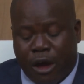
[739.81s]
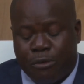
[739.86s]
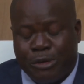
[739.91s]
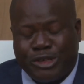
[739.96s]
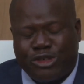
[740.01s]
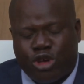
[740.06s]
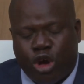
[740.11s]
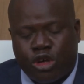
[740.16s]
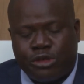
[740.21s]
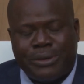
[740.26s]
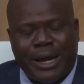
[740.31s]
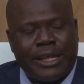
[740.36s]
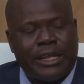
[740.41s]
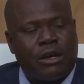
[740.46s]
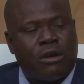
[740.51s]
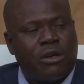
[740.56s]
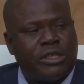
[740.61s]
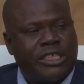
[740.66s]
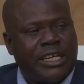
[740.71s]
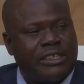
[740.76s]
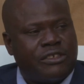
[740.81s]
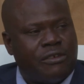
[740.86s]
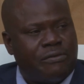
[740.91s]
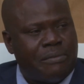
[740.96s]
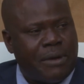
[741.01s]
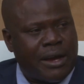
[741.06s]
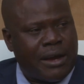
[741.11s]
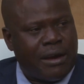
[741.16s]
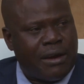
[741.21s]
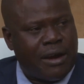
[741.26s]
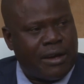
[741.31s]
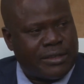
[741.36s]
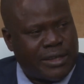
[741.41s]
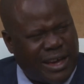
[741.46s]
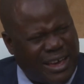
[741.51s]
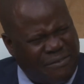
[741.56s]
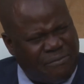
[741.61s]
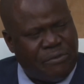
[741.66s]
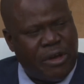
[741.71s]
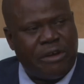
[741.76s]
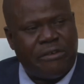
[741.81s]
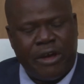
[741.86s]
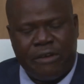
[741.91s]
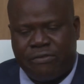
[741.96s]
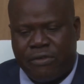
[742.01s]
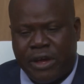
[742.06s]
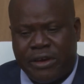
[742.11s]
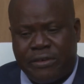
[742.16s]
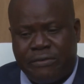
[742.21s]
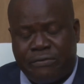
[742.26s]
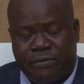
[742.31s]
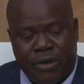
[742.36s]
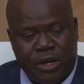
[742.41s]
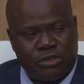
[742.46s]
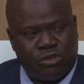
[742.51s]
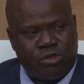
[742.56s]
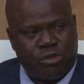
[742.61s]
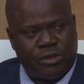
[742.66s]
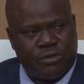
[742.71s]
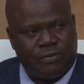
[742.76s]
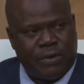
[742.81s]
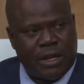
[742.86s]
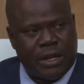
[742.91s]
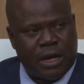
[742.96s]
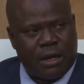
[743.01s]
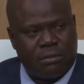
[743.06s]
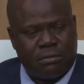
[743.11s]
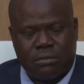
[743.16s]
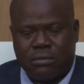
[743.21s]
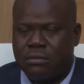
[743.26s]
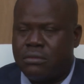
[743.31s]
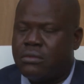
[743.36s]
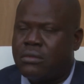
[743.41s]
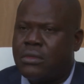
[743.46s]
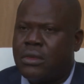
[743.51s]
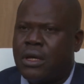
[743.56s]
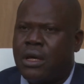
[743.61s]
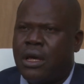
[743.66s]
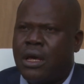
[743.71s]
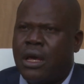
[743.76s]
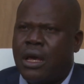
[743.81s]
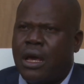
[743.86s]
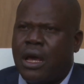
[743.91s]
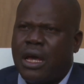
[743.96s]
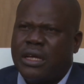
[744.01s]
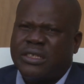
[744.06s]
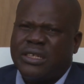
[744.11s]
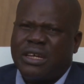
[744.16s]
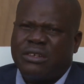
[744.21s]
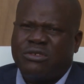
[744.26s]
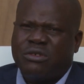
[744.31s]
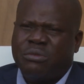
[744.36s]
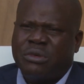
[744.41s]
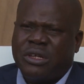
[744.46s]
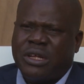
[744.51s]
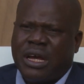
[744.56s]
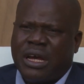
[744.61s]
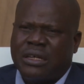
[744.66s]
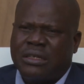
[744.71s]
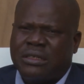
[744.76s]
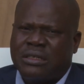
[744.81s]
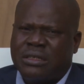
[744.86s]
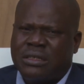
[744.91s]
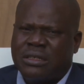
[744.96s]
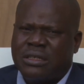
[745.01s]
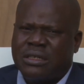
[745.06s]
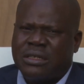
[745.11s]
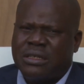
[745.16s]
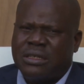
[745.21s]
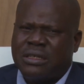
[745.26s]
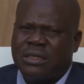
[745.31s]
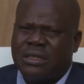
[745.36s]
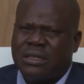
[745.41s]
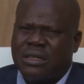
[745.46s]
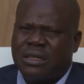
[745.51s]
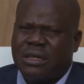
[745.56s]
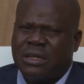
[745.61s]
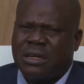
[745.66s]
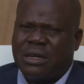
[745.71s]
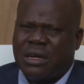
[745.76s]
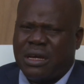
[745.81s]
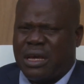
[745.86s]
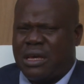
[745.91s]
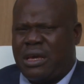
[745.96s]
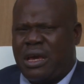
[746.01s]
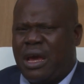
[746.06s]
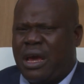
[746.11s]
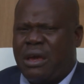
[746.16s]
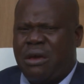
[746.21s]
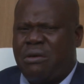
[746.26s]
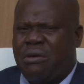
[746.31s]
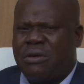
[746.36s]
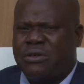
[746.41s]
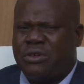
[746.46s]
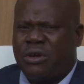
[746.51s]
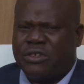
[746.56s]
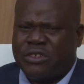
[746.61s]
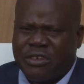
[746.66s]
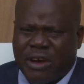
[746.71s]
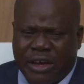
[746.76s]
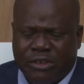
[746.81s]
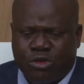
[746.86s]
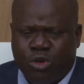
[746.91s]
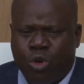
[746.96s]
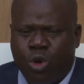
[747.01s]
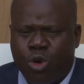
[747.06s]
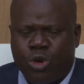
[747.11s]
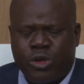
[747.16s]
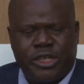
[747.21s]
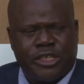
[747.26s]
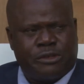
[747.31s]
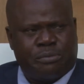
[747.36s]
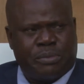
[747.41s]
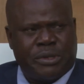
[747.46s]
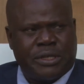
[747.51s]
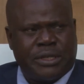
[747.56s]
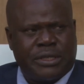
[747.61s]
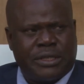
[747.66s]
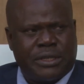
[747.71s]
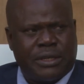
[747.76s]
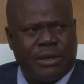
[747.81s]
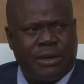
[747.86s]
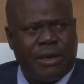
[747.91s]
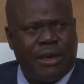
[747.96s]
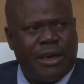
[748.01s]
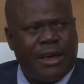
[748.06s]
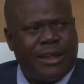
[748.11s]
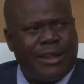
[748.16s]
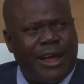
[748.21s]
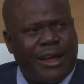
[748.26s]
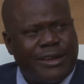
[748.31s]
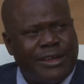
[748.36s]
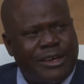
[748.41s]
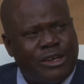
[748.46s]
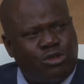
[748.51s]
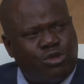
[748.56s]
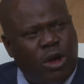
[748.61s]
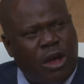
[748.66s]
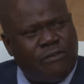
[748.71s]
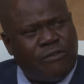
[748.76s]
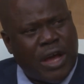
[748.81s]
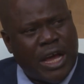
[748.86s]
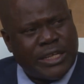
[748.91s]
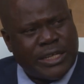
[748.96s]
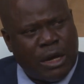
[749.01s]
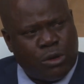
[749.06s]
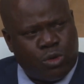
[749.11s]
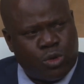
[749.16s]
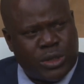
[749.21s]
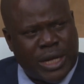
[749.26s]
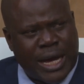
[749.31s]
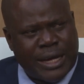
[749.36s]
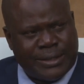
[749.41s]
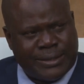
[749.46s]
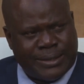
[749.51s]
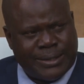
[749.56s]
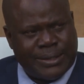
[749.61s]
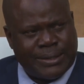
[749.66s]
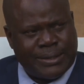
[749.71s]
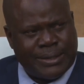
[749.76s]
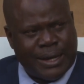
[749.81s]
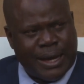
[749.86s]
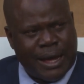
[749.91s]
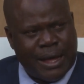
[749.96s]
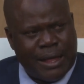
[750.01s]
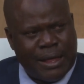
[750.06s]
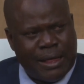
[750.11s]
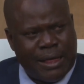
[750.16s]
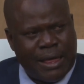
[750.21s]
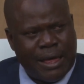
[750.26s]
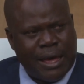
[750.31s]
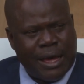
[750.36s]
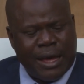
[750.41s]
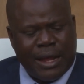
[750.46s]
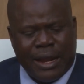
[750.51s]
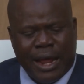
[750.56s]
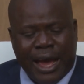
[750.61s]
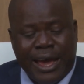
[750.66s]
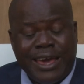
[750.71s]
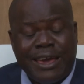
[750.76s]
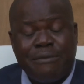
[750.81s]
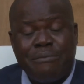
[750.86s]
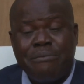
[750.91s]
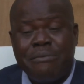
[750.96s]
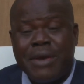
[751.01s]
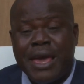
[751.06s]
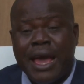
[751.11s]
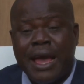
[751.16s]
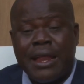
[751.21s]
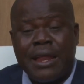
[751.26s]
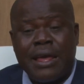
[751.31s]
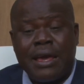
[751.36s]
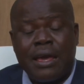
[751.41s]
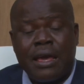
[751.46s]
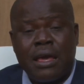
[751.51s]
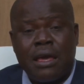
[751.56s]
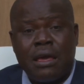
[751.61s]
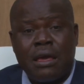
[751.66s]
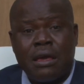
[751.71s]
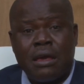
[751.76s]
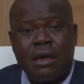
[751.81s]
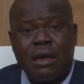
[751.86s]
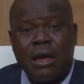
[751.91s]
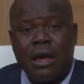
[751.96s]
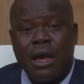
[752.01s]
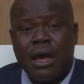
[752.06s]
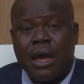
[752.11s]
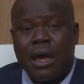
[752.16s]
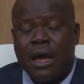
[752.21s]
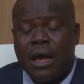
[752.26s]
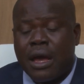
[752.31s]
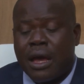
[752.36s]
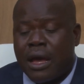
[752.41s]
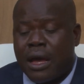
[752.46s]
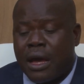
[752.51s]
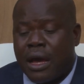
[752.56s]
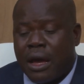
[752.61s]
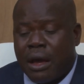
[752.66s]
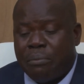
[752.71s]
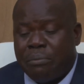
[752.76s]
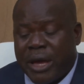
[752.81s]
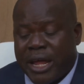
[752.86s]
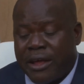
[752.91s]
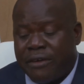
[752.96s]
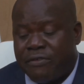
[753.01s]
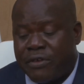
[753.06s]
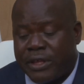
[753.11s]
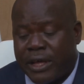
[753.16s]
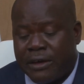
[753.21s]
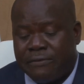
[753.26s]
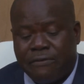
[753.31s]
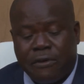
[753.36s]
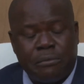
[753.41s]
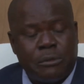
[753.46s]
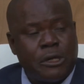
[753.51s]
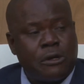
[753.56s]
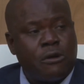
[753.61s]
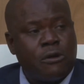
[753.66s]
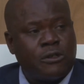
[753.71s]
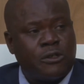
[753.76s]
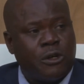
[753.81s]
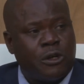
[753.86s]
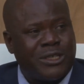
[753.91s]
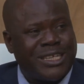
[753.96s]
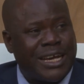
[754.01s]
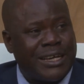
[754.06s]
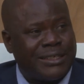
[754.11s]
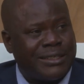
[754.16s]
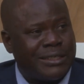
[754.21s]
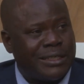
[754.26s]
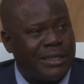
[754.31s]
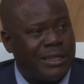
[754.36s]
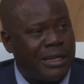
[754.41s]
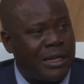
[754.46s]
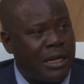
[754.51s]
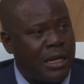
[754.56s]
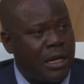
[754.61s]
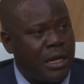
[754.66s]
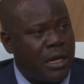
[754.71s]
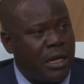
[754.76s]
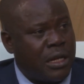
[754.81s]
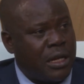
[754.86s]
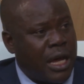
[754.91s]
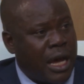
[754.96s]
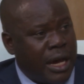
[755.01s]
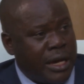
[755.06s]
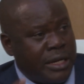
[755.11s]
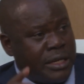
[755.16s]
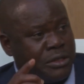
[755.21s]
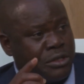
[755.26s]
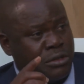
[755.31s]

judged by the content of my character. A very reference to his father. And said to me that he was just trying to hold his peace, that the issue of Ajaokuta is still there, that he merely benefited from the consultancy, that it